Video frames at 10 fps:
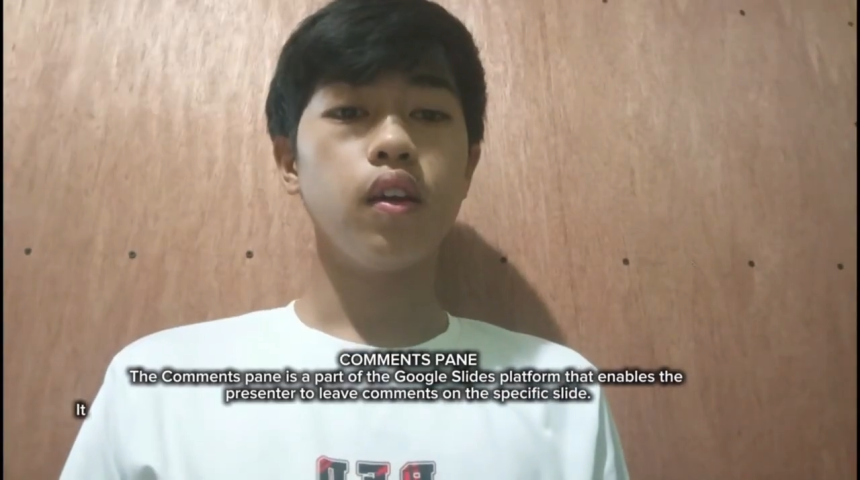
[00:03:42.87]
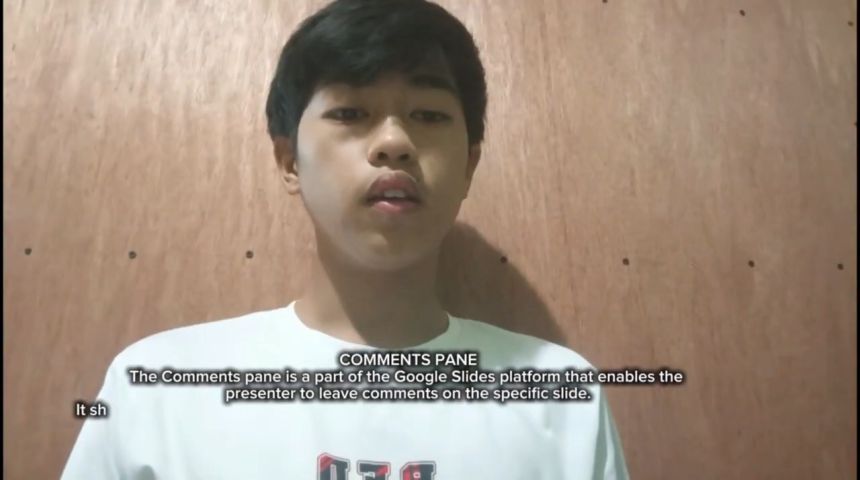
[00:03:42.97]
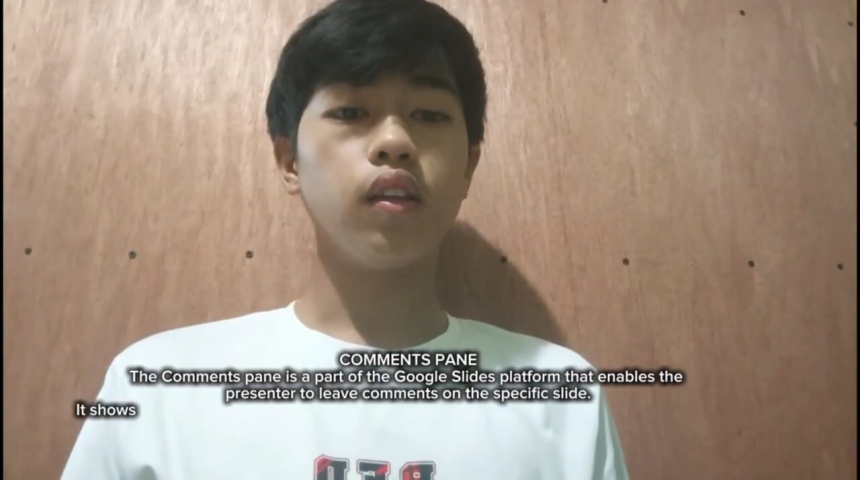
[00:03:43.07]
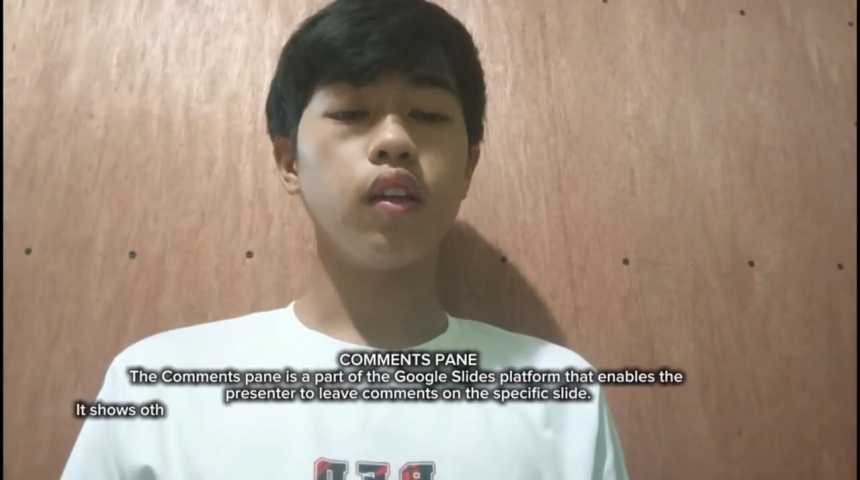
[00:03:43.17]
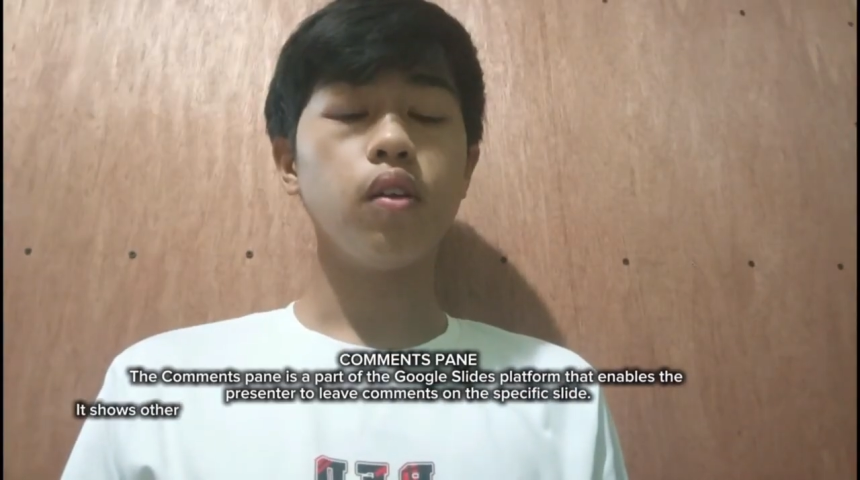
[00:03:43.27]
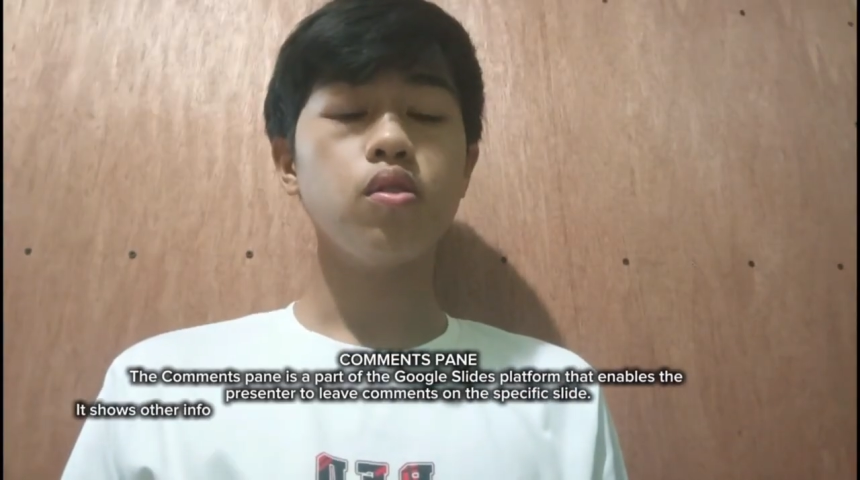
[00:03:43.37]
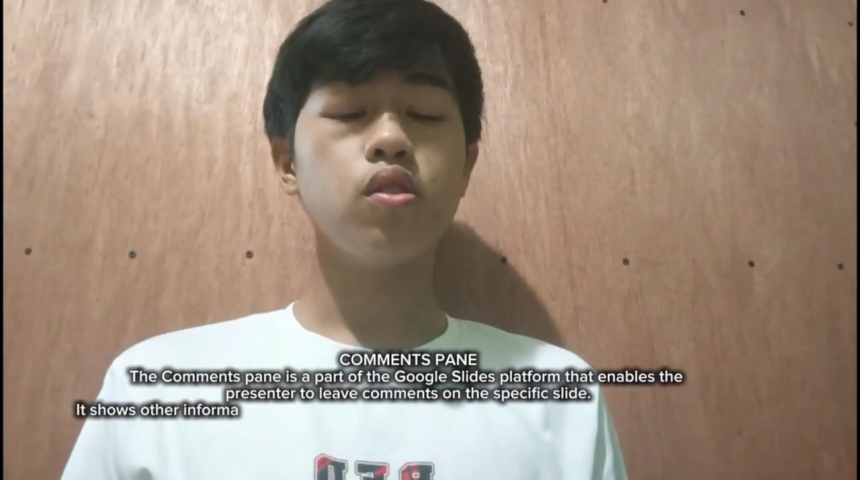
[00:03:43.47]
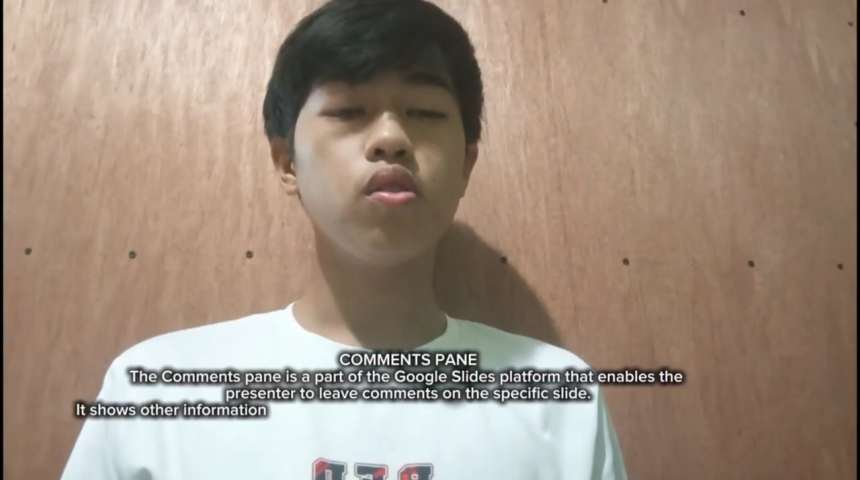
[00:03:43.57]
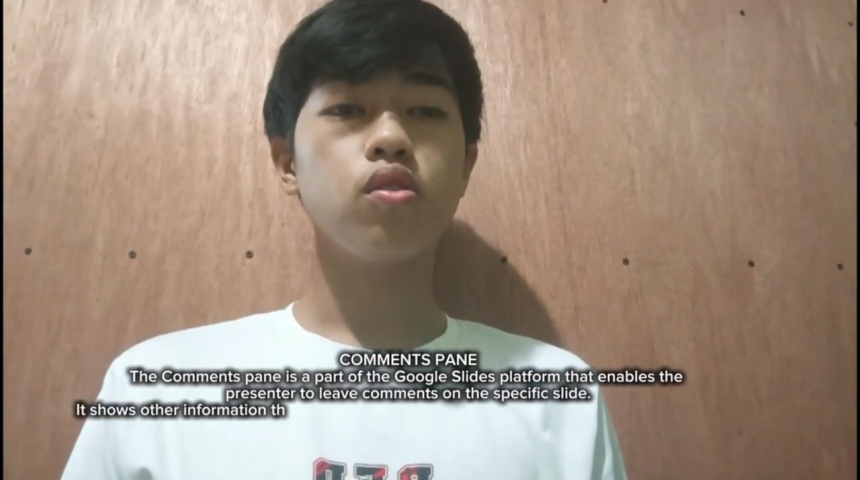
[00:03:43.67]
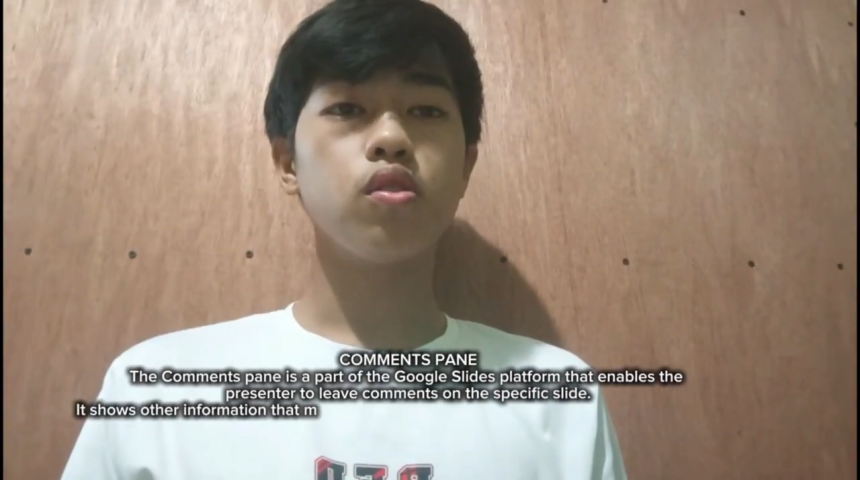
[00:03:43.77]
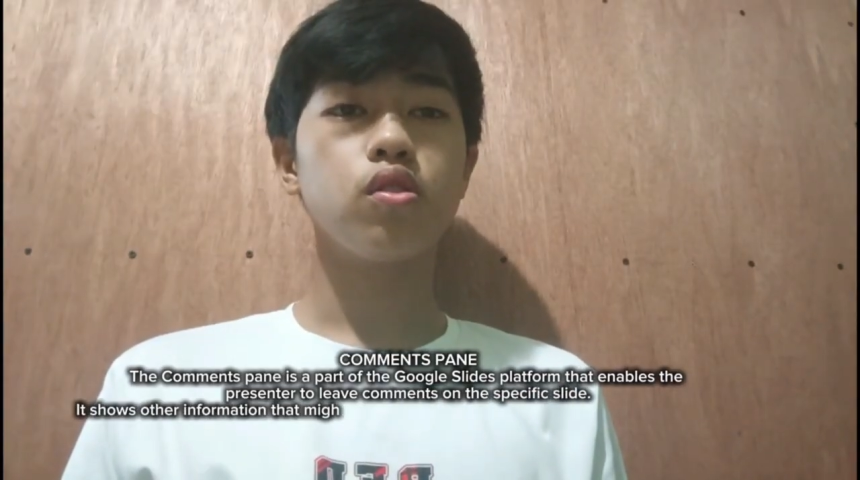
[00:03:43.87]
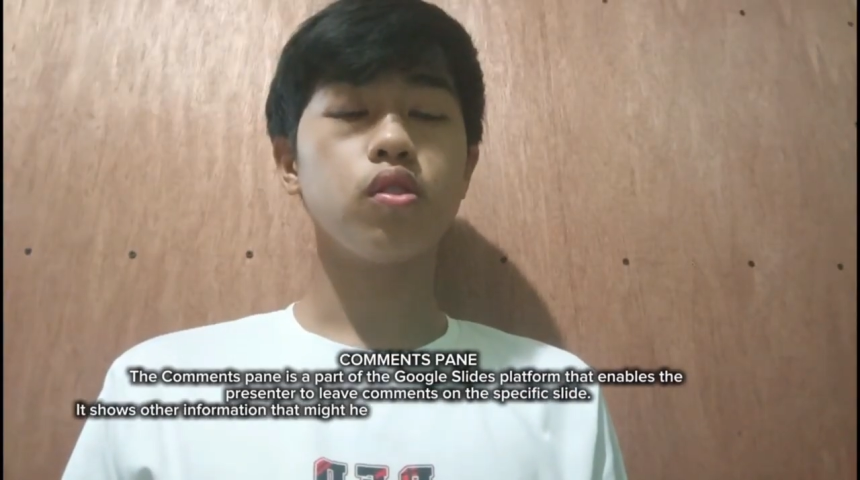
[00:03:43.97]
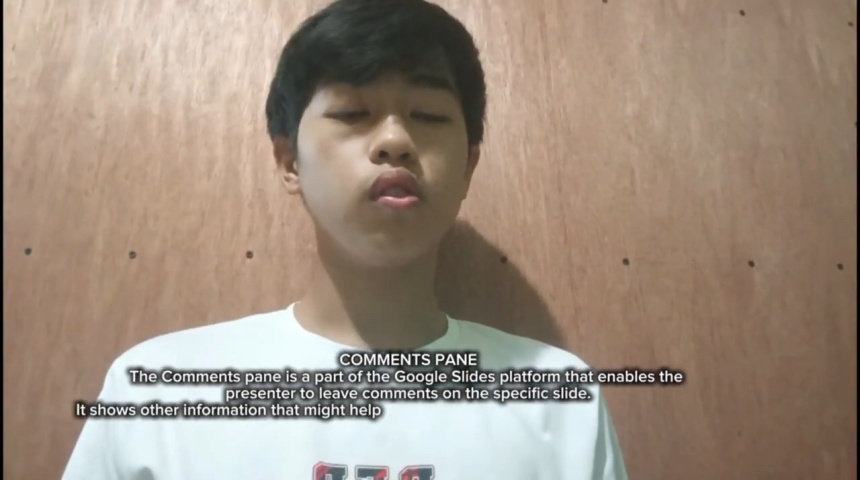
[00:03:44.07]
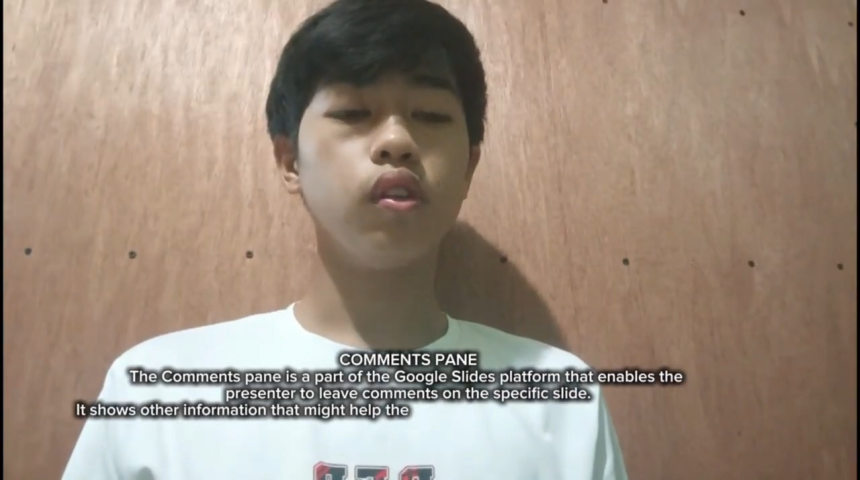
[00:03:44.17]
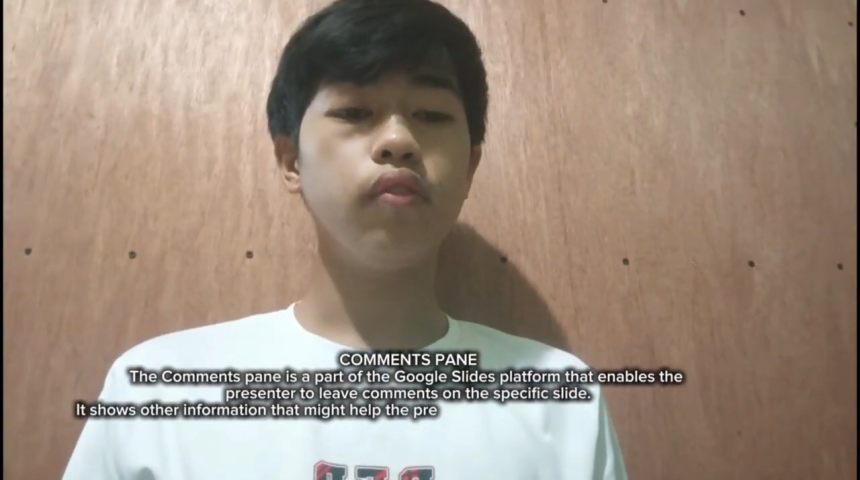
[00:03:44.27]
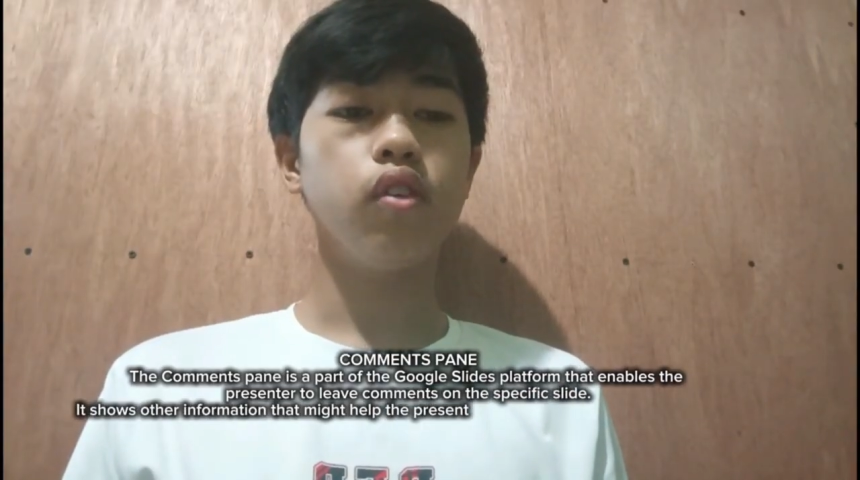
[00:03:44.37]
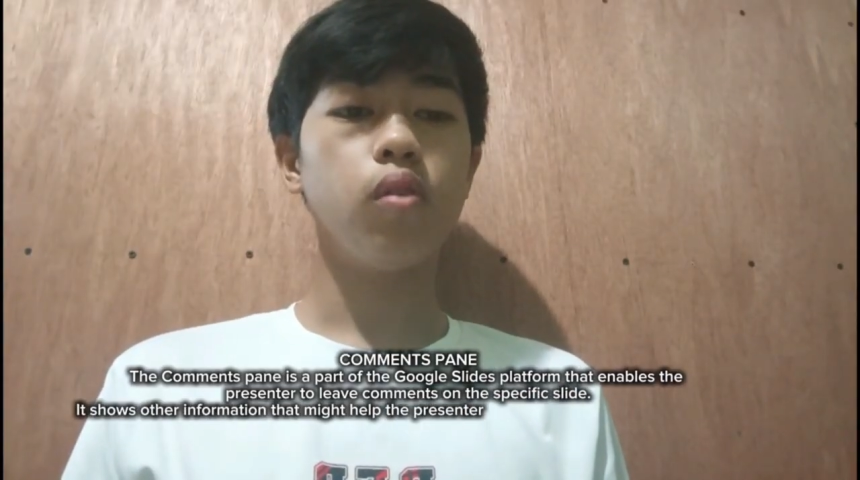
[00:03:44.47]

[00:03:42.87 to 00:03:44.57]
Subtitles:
It allows users to leave